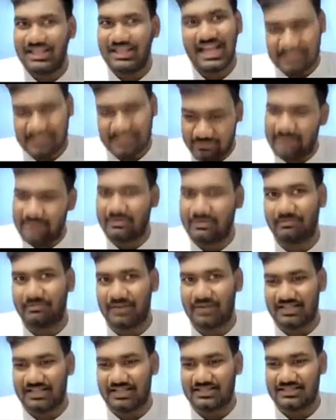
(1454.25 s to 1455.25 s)
There is a minimum
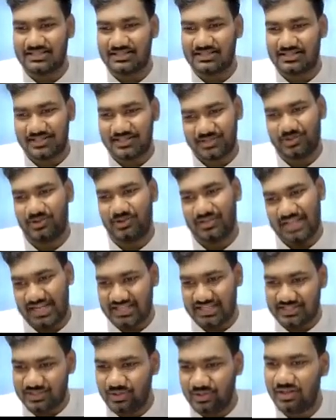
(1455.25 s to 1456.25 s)
price. So that
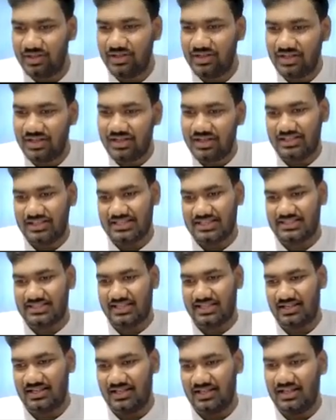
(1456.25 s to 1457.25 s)
is to this
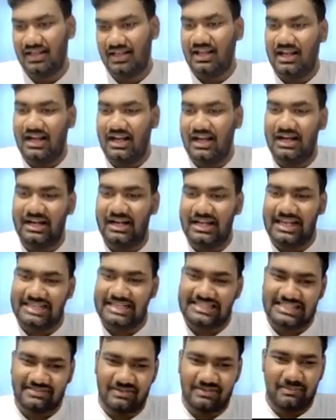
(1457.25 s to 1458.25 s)
thing.
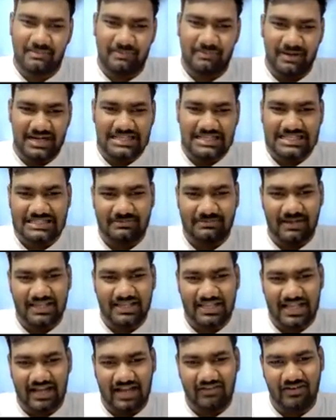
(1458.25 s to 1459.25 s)
Excess will be purchased by
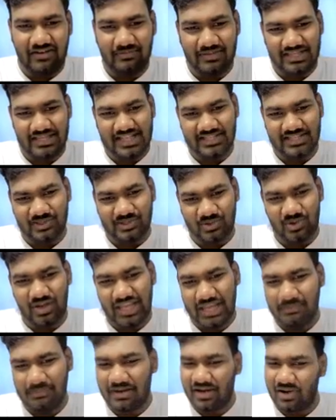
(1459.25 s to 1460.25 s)
the government. That's
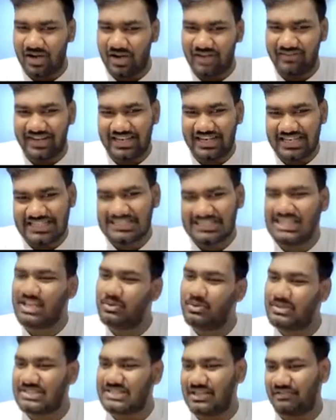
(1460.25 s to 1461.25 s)
okay, but not a very
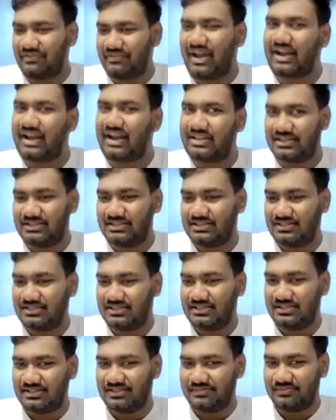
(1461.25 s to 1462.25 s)
distinguishing factor.
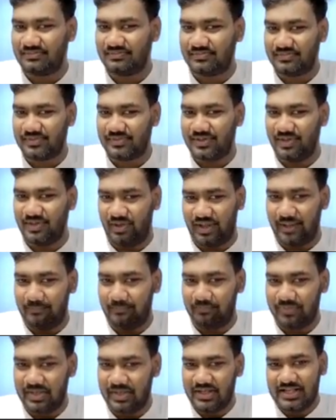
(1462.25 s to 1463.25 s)
Okay.
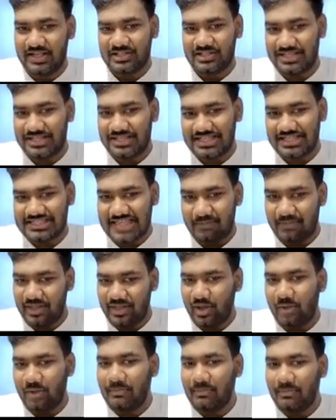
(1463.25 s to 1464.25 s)
So these can be
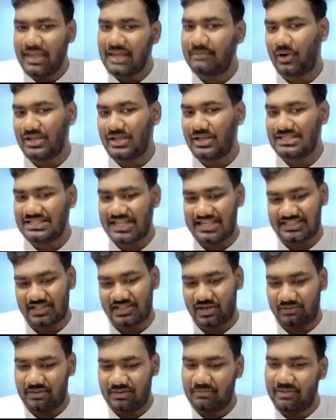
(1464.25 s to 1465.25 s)
your main points, guys.
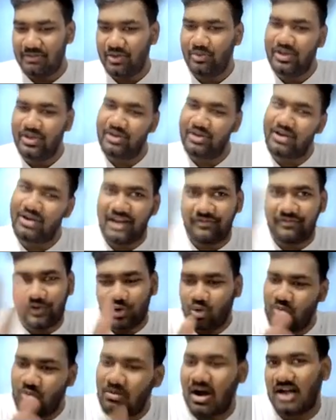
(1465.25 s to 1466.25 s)
Now remember, you need to write for
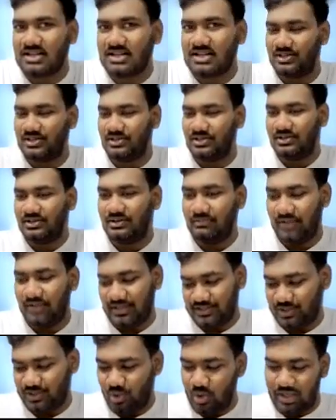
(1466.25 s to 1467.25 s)
2 marks now,
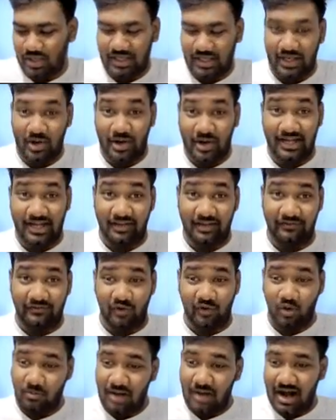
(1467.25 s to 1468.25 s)
because total you're getting
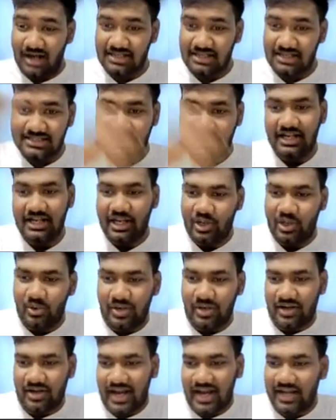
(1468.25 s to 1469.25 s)
4 marks. You
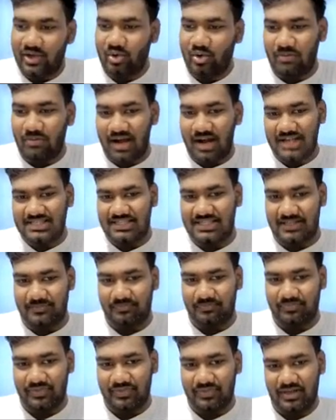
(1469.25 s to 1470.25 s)
need to write 2 marks here.
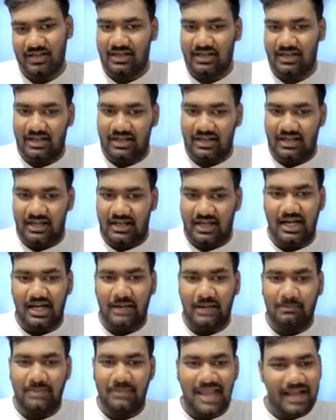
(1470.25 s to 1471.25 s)

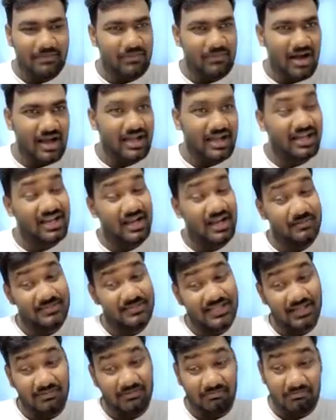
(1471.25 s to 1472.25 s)
Black market
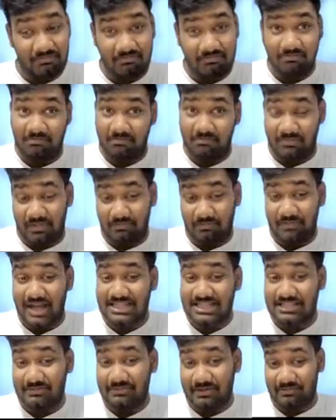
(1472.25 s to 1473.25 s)
comes in
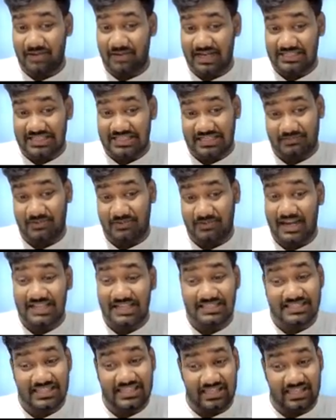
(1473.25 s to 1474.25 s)
maximum price, guys,
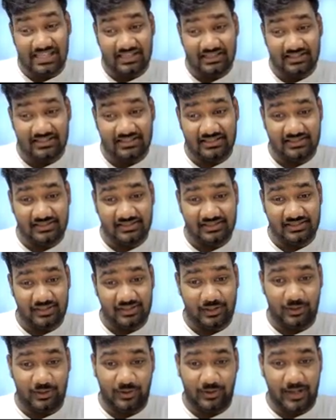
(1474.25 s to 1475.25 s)
price ceiling.
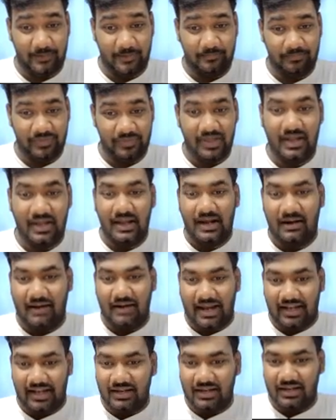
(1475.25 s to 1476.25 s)
Okay.
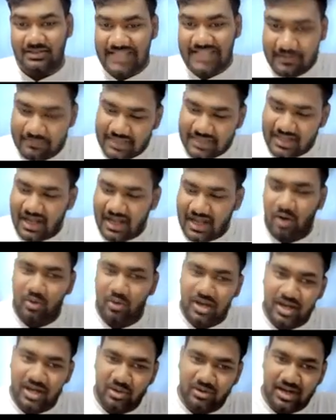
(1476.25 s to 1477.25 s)
Right. Now same thing, how
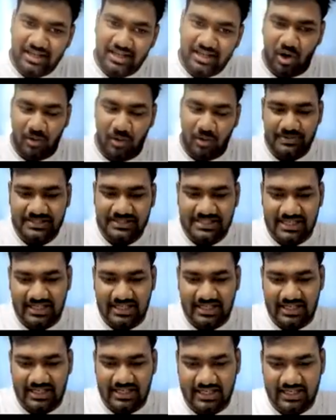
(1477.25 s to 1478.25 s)
can you write the opposite
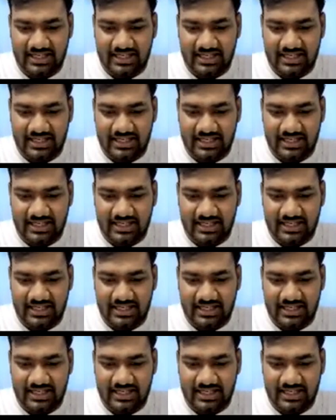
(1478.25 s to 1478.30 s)
here?